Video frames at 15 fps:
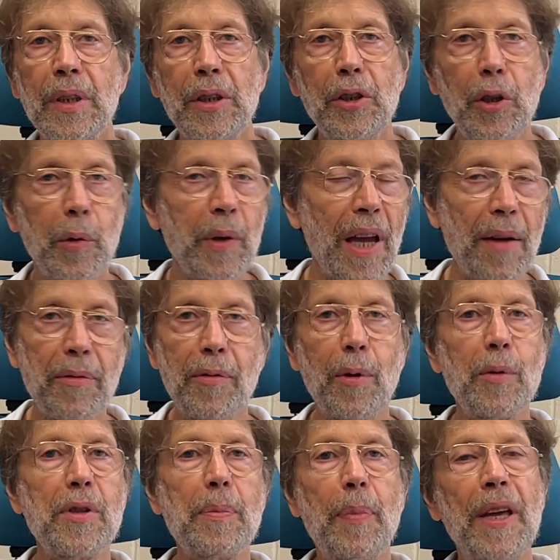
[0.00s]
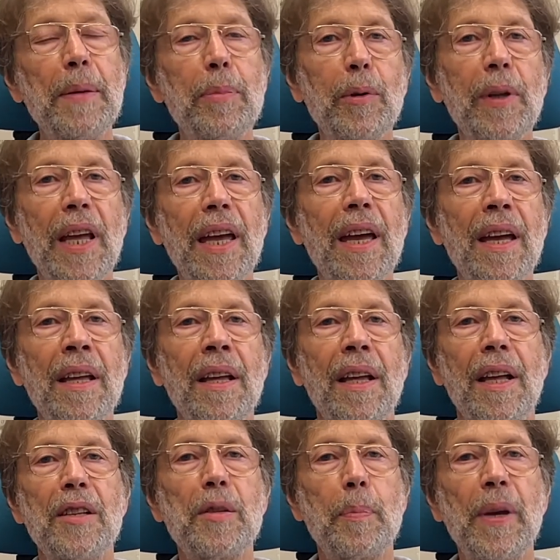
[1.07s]
You get through to people here
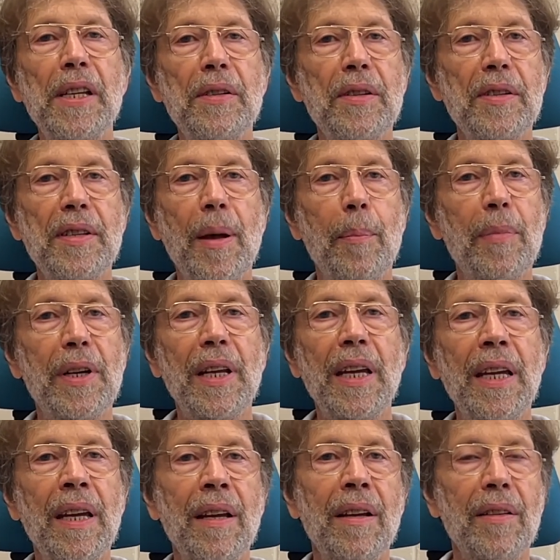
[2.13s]
and speak to somebody